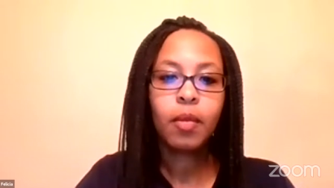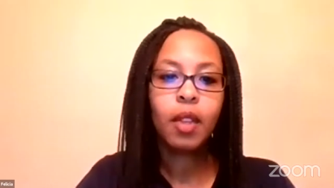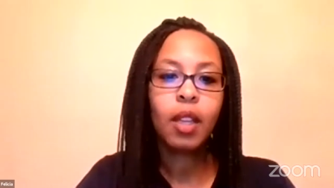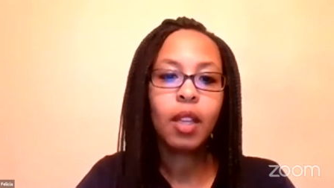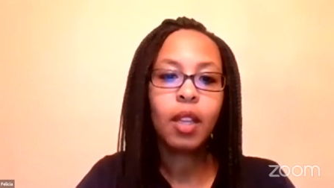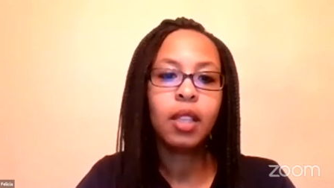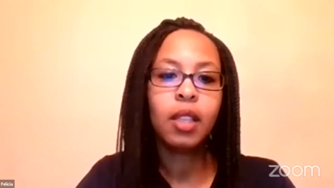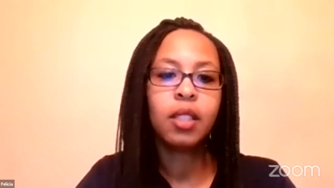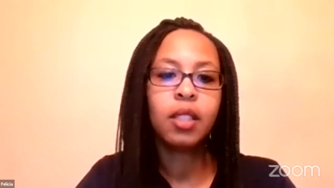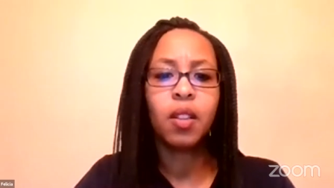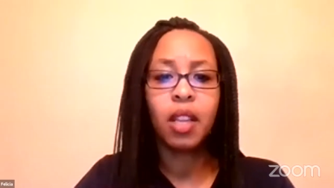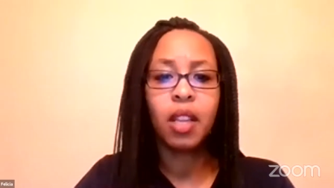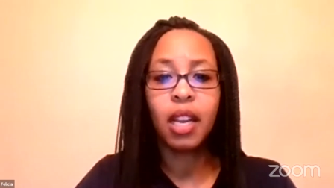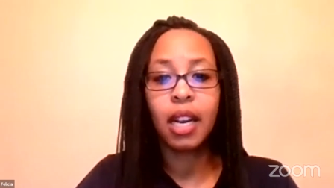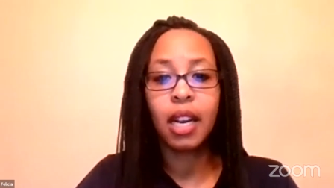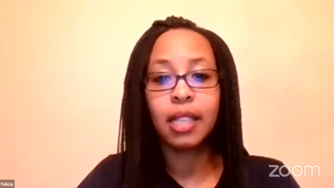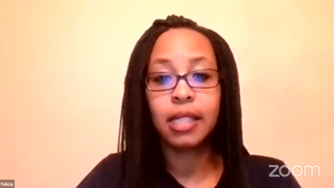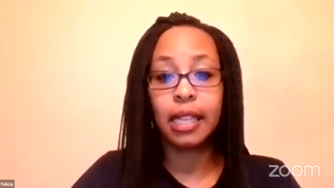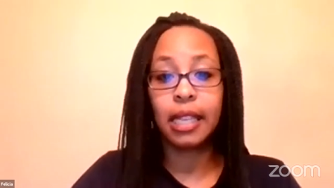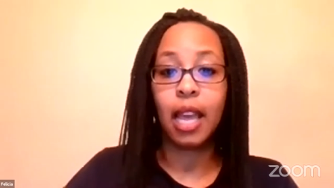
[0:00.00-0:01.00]
So then I
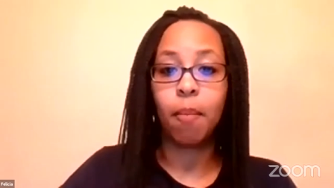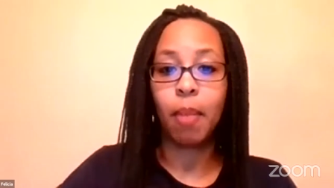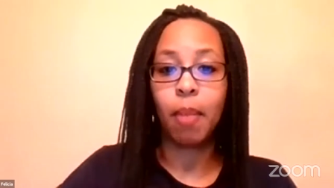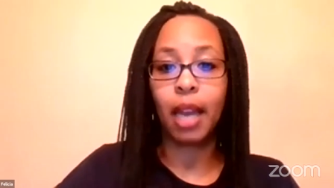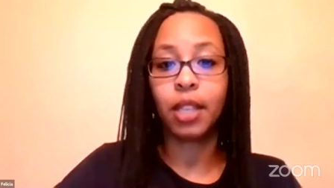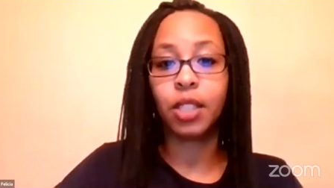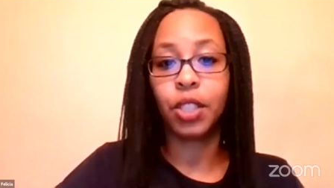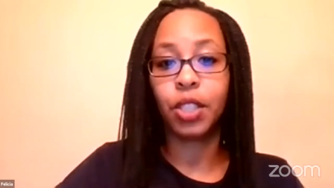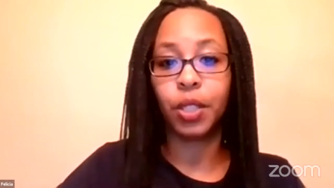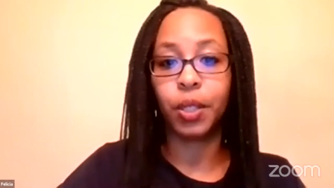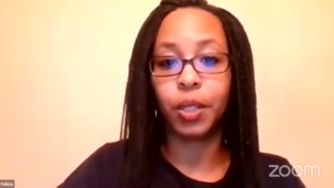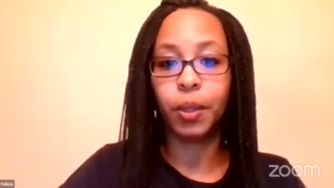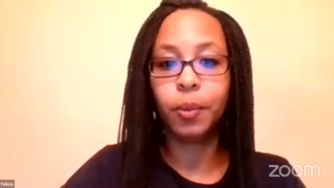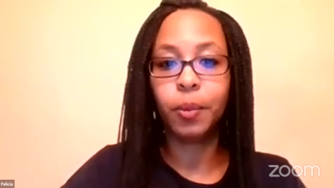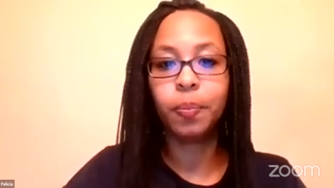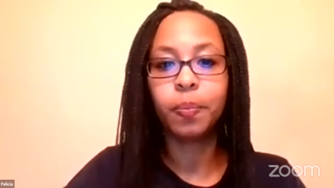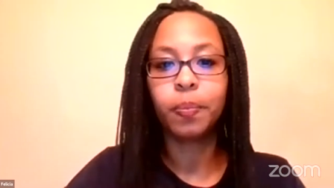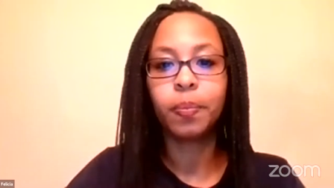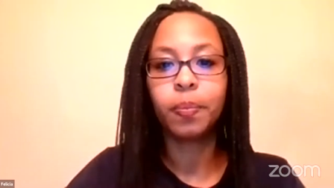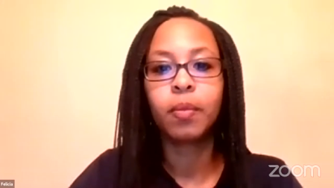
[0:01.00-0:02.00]
send that back to you.
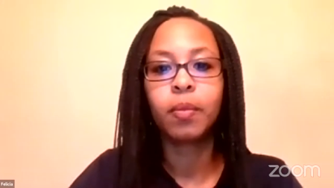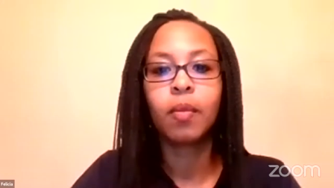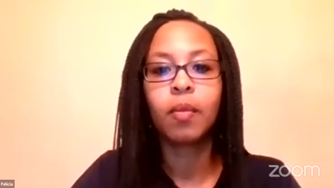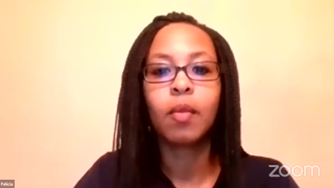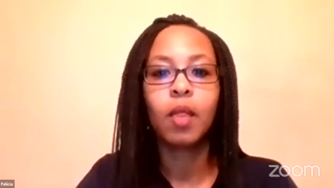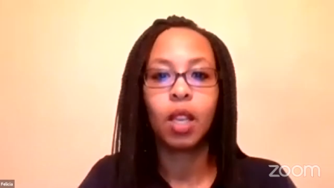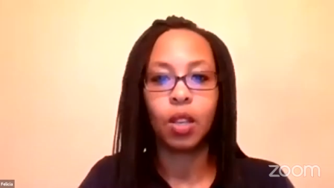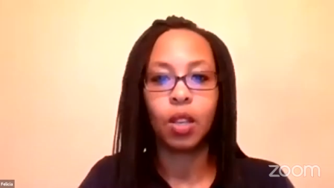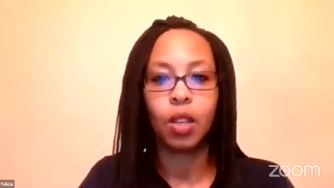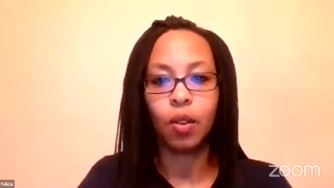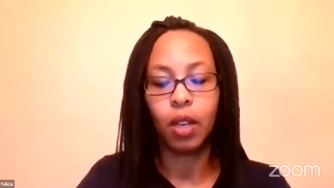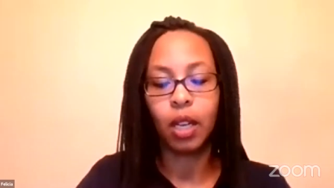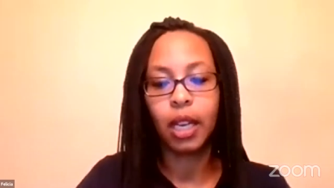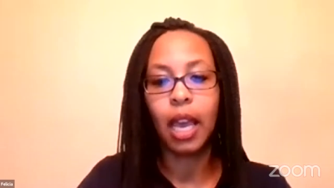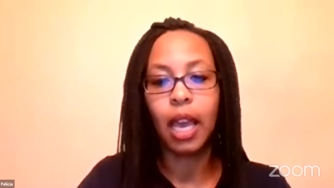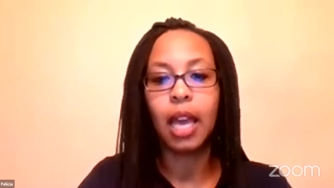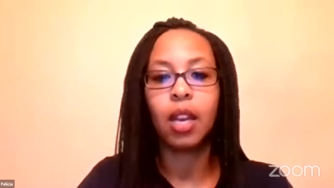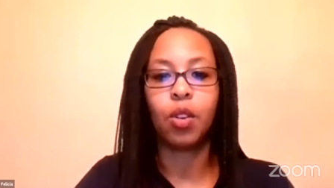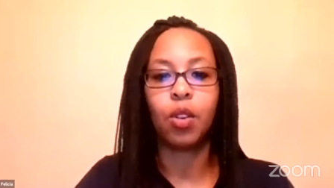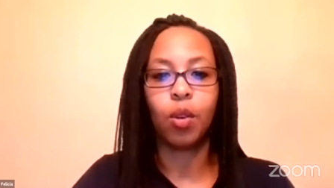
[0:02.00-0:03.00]
You look
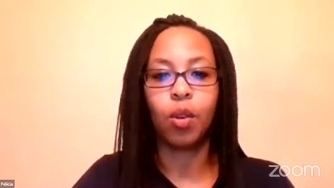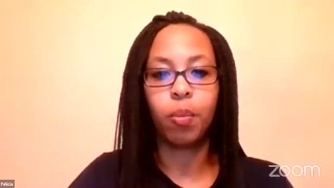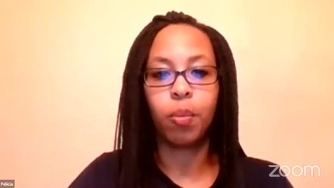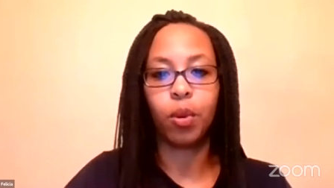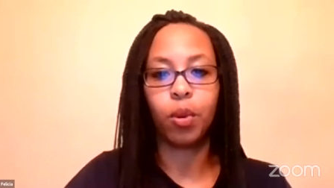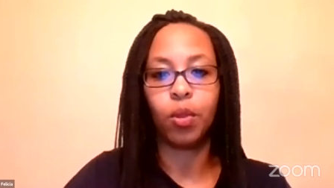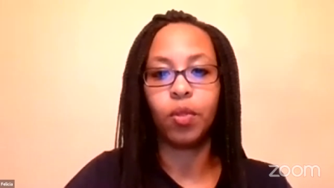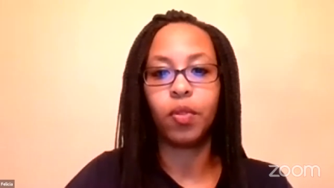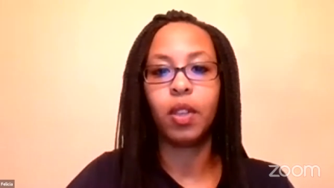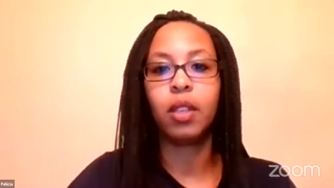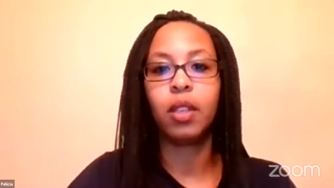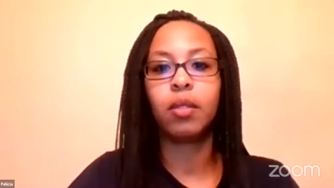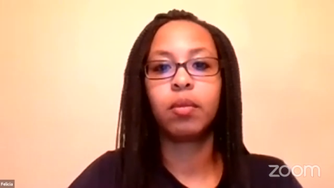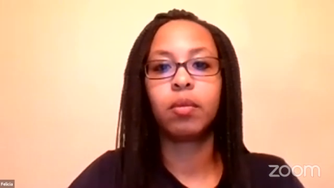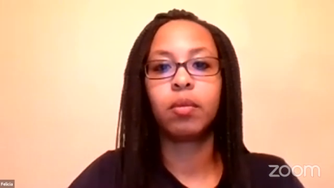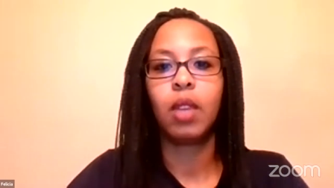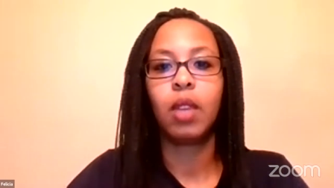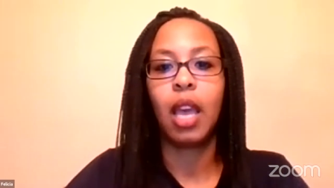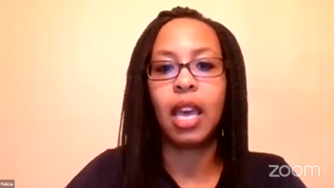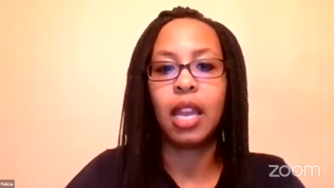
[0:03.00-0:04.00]
at it, you approve it.
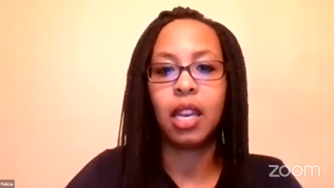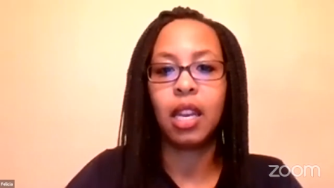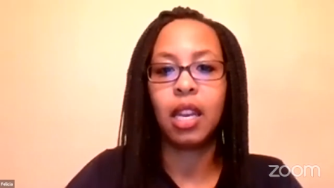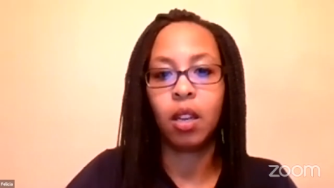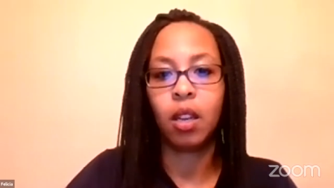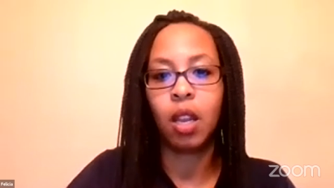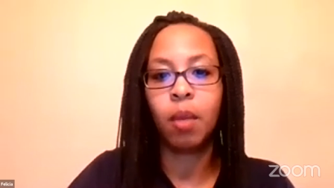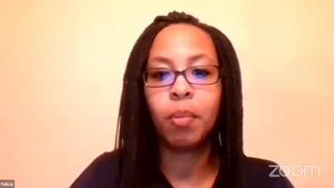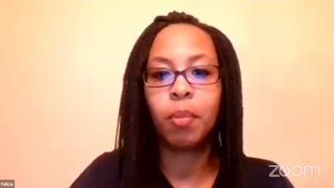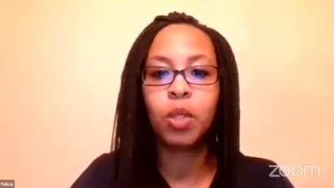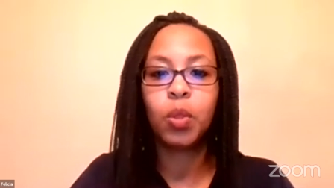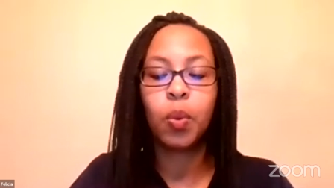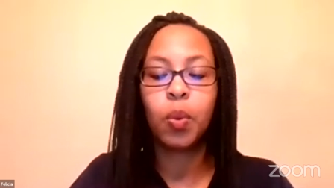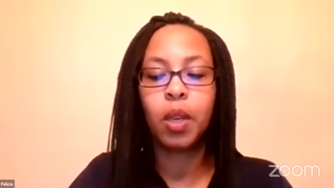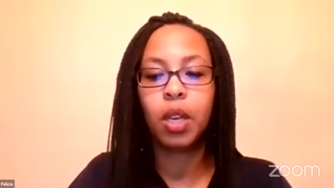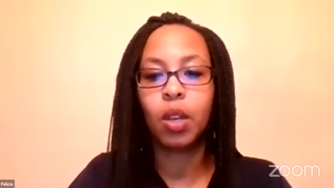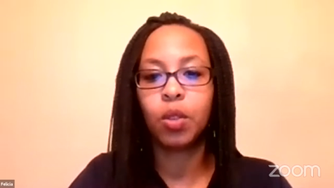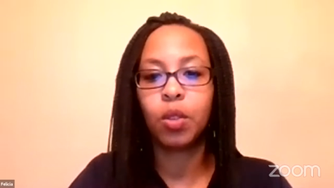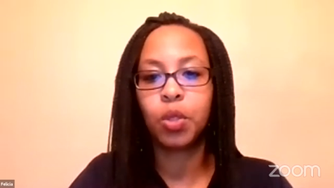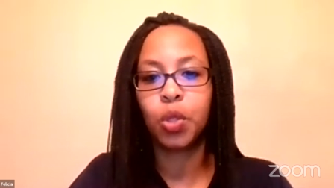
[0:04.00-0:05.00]
And in
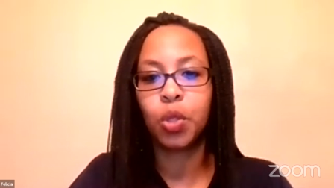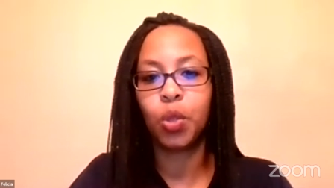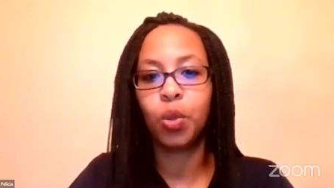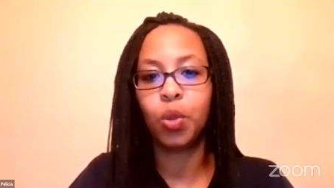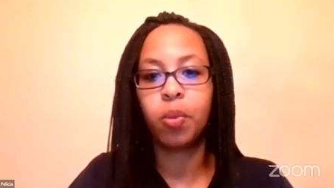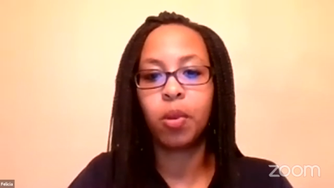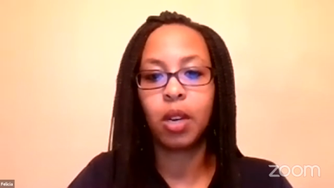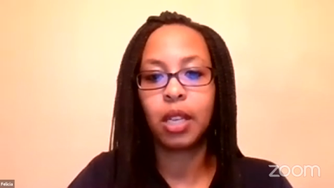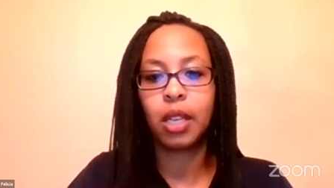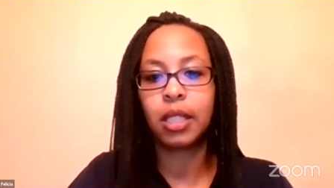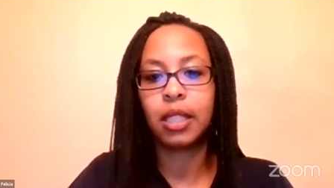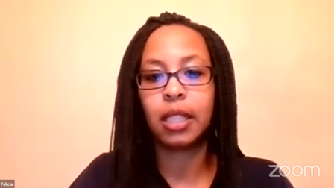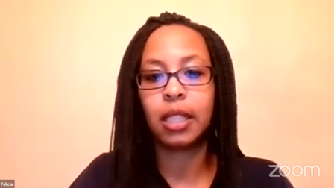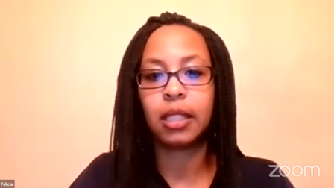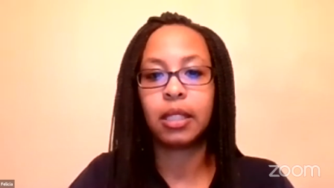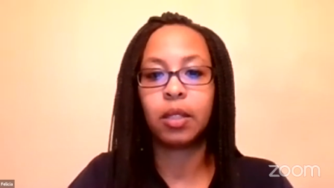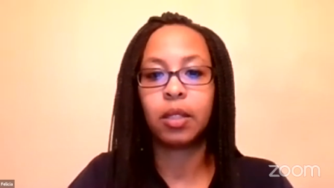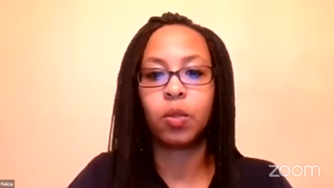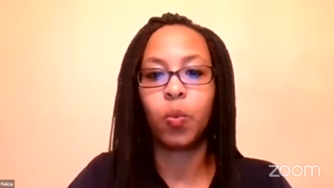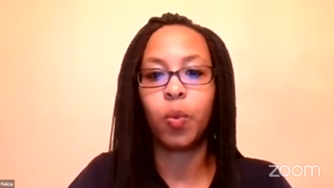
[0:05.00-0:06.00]
between those two
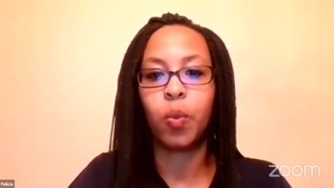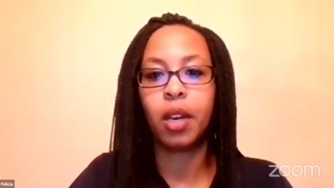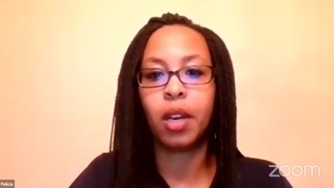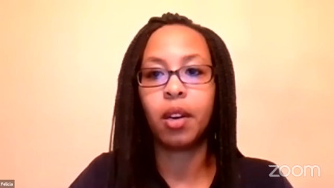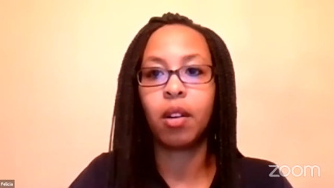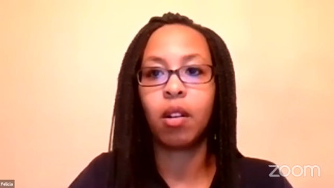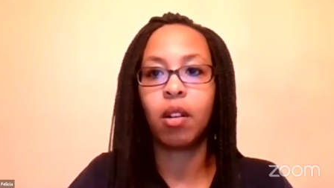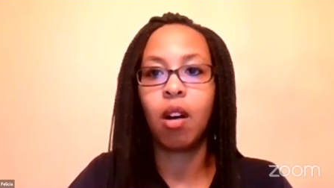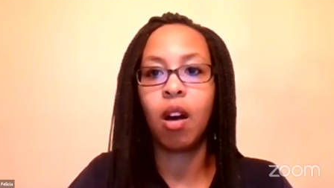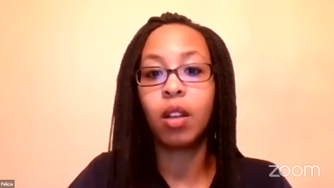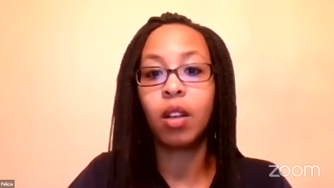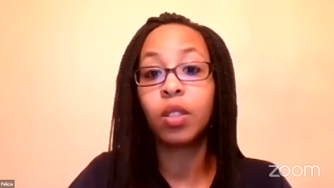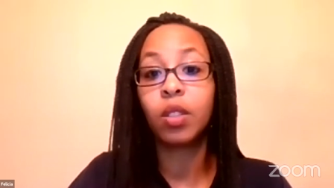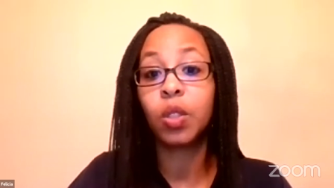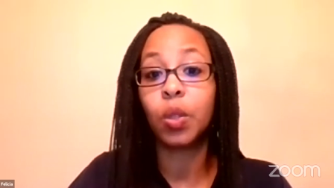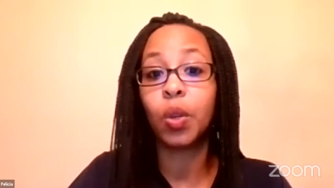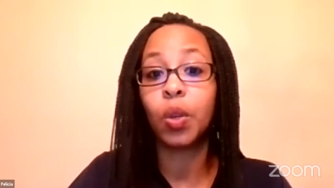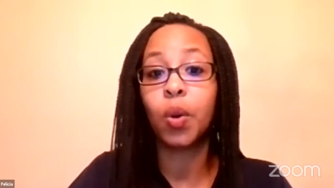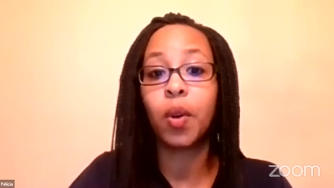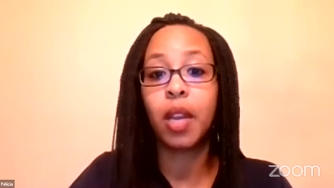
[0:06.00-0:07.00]
processes, we are
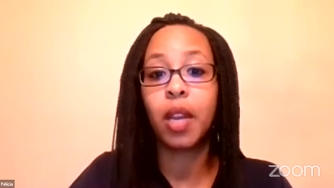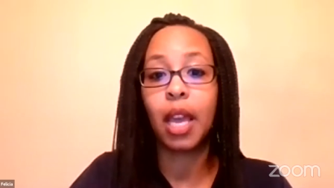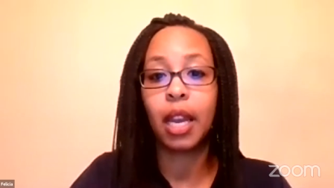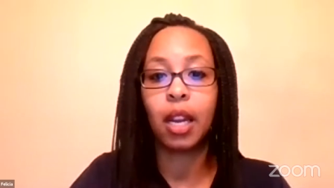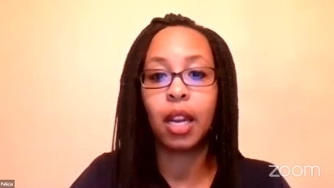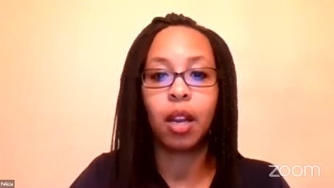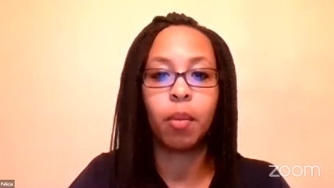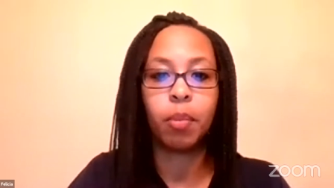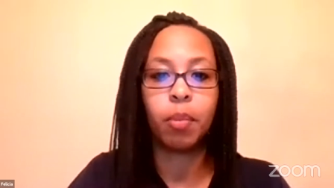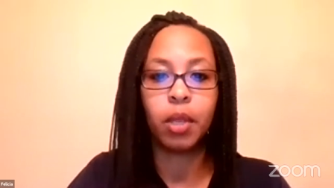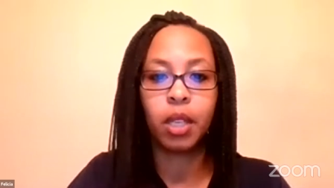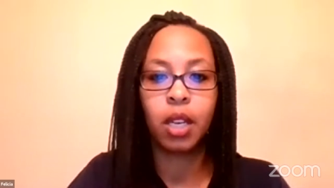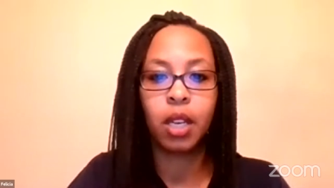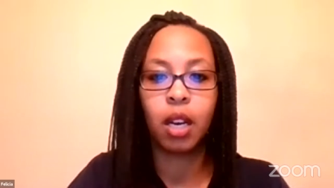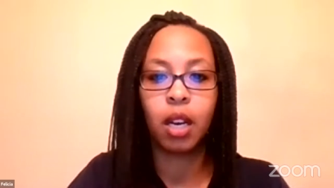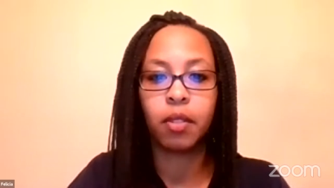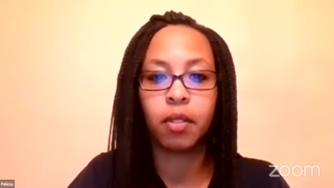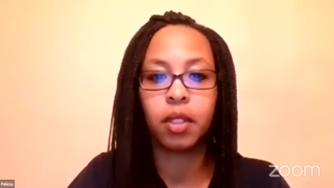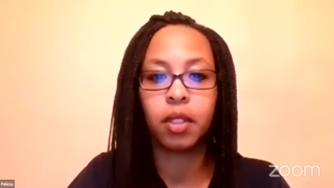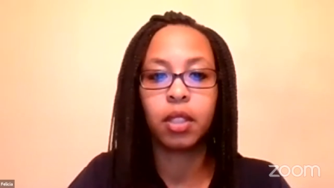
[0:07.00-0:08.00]
also creating a book
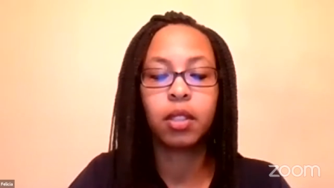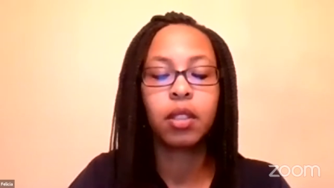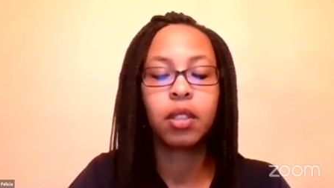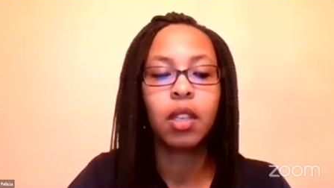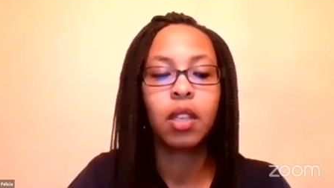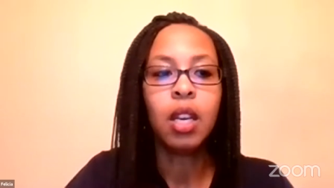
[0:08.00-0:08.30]
cover.